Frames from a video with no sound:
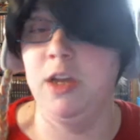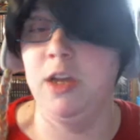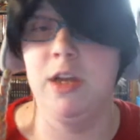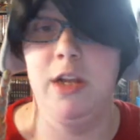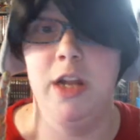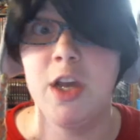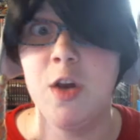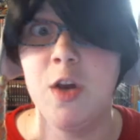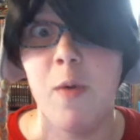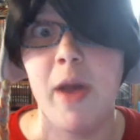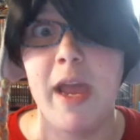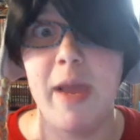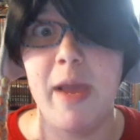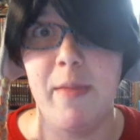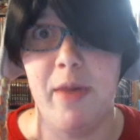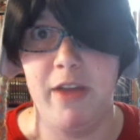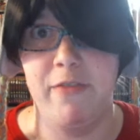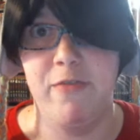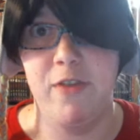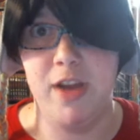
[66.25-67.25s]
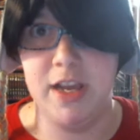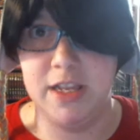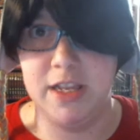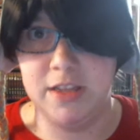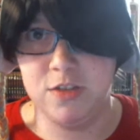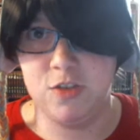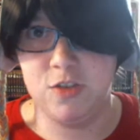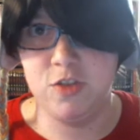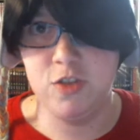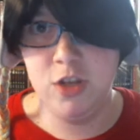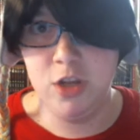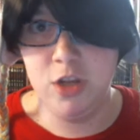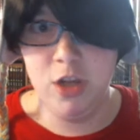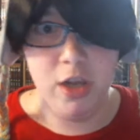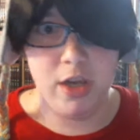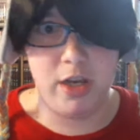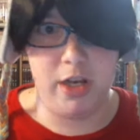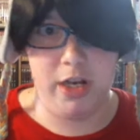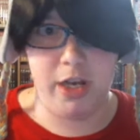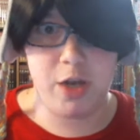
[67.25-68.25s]
click away, my friends.
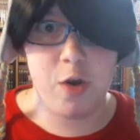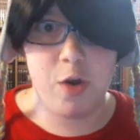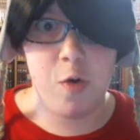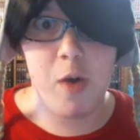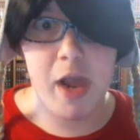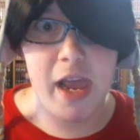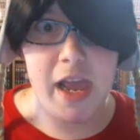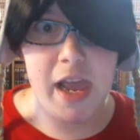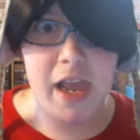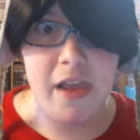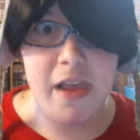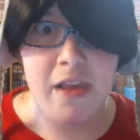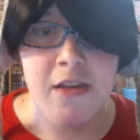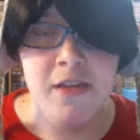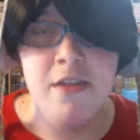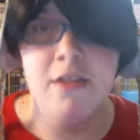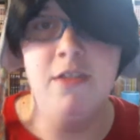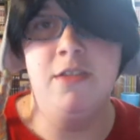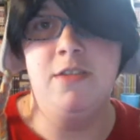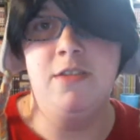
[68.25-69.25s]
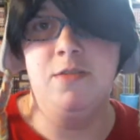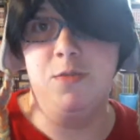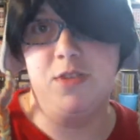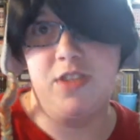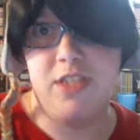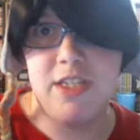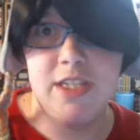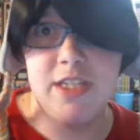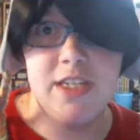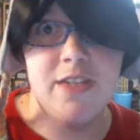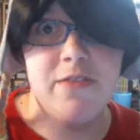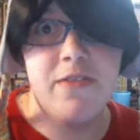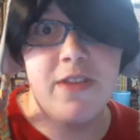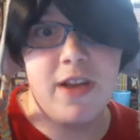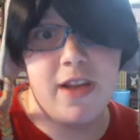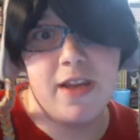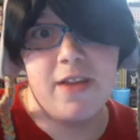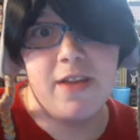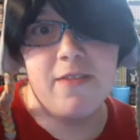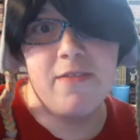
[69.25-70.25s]
Click away. We'll see if
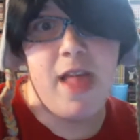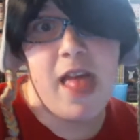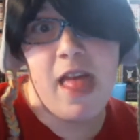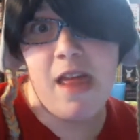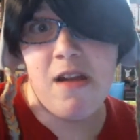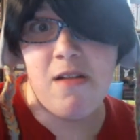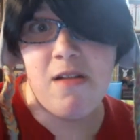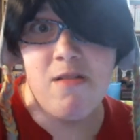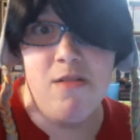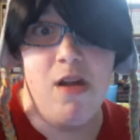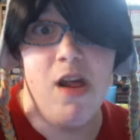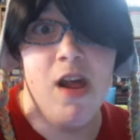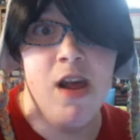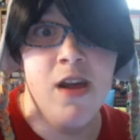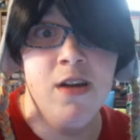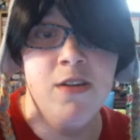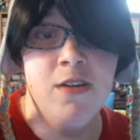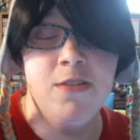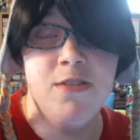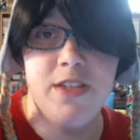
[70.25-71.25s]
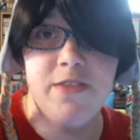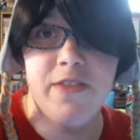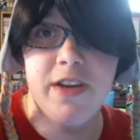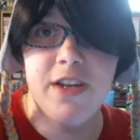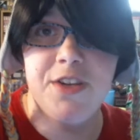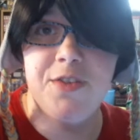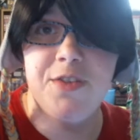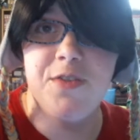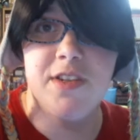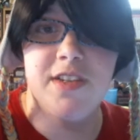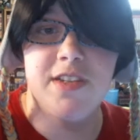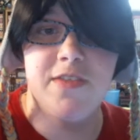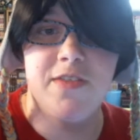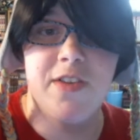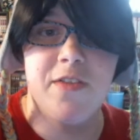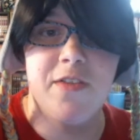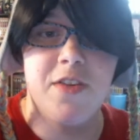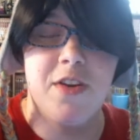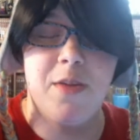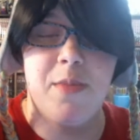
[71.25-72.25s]
I have, see if I can do this. I've
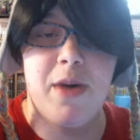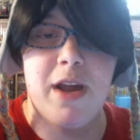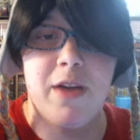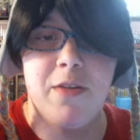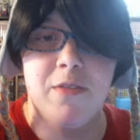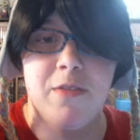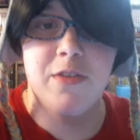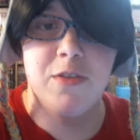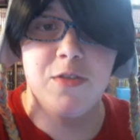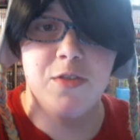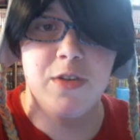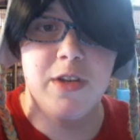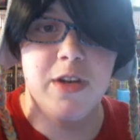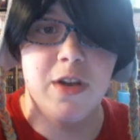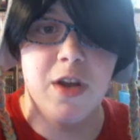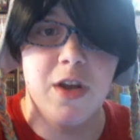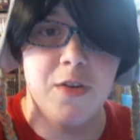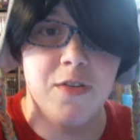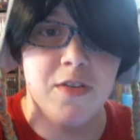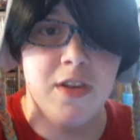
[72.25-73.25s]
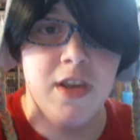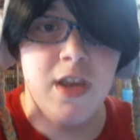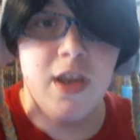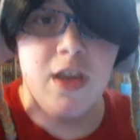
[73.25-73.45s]
never done a body review, so here goes.